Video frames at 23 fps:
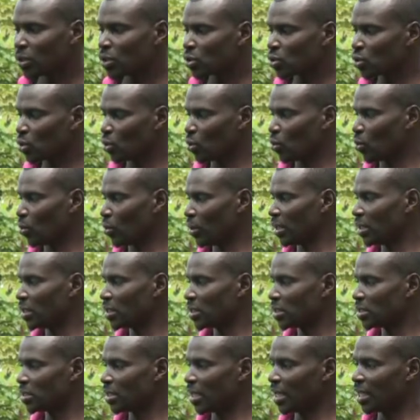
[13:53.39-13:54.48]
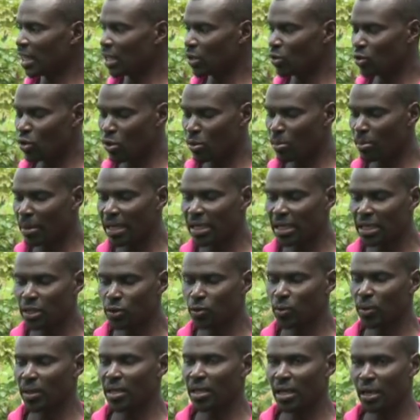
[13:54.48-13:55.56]
So it is either you combine it
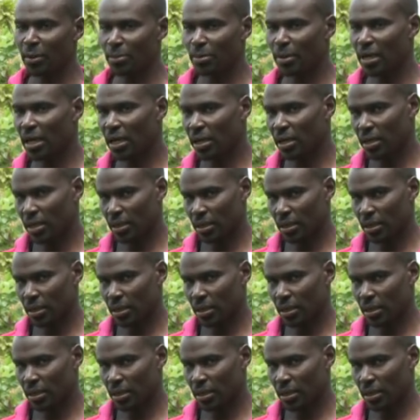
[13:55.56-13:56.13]
with napier